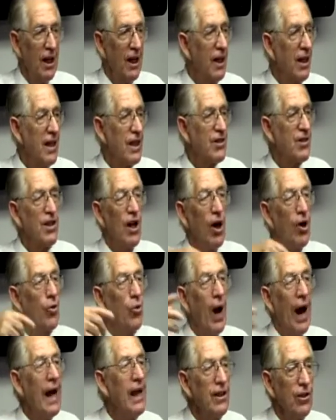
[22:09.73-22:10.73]
There's no
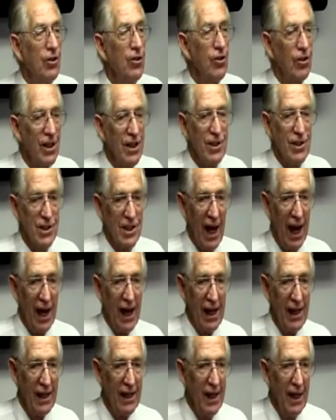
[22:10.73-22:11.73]
way you can
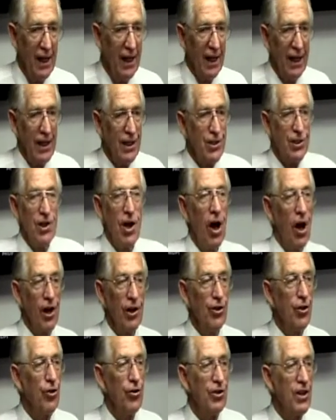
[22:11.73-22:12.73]
say it's not a
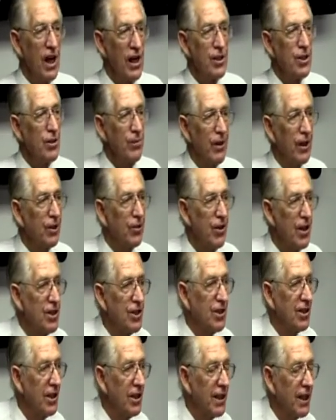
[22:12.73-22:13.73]
New Testament
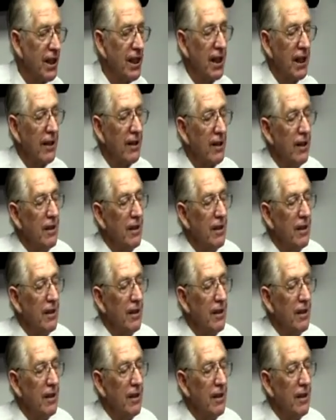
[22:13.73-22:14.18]
Christian thing.